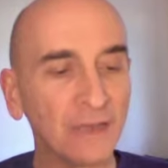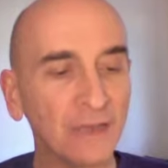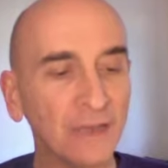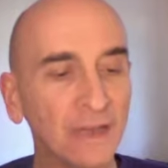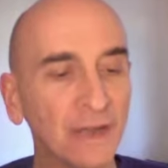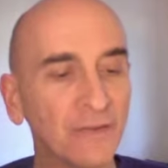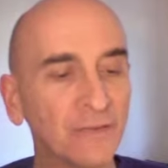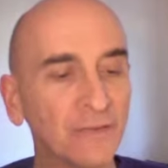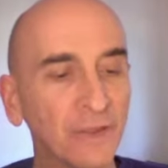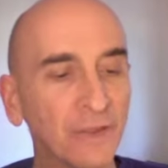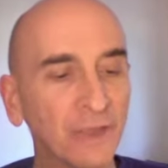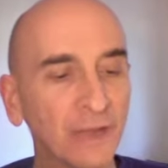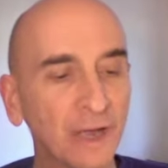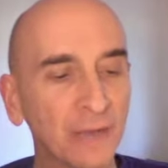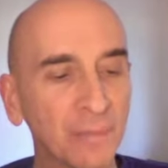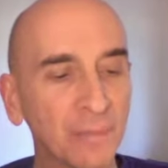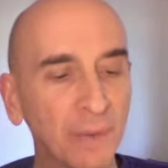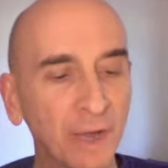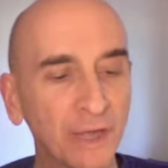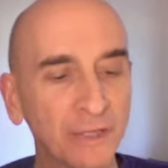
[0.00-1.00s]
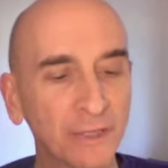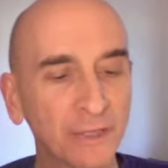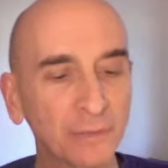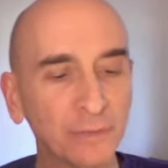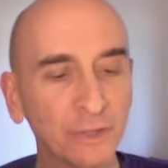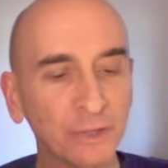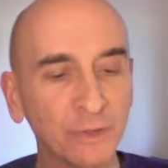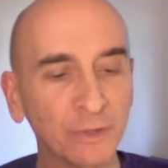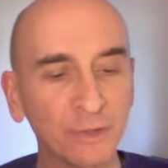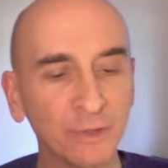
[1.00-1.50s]
did everything I
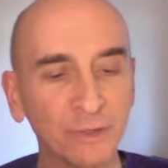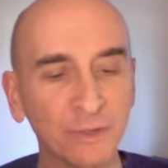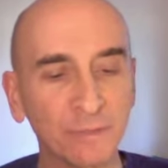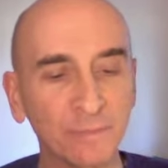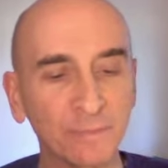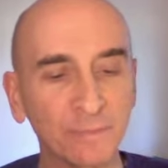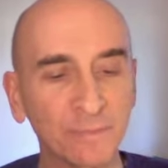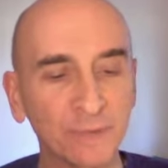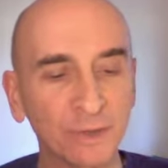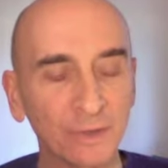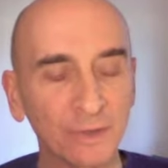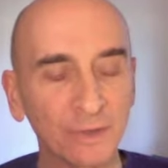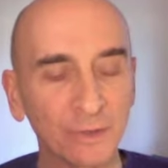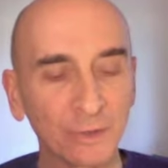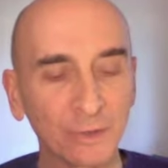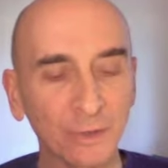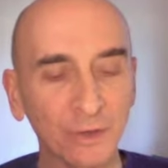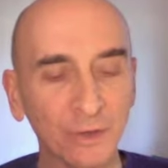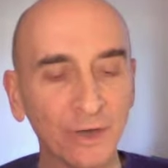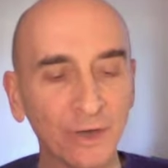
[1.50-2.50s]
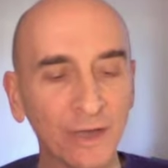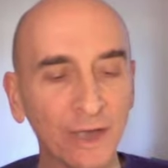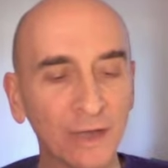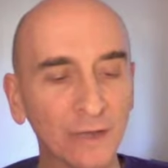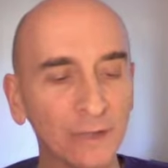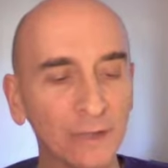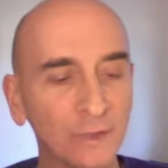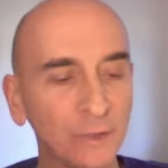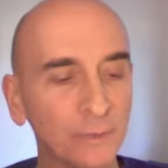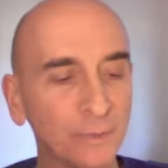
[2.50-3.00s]
possibly could to learn how to
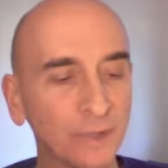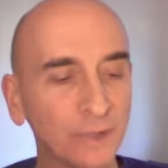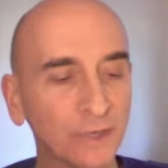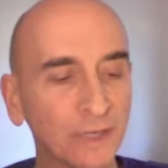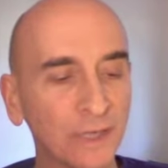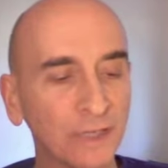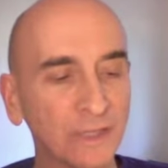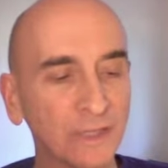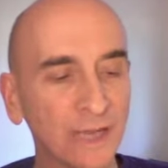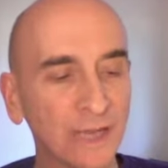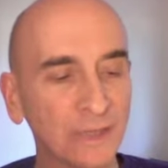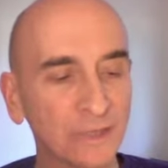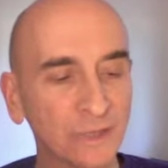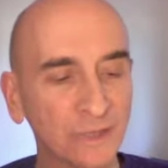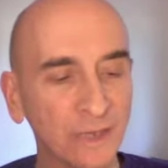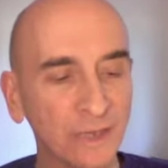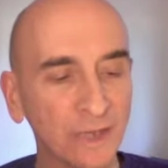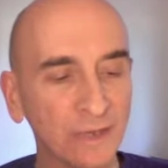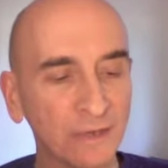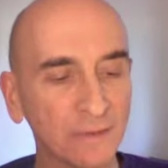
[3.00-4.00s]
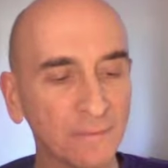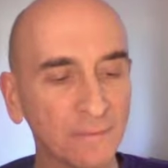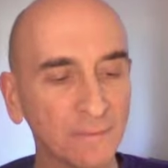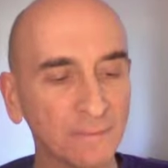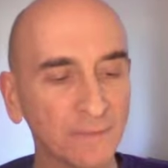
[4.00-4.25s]
duplicate that state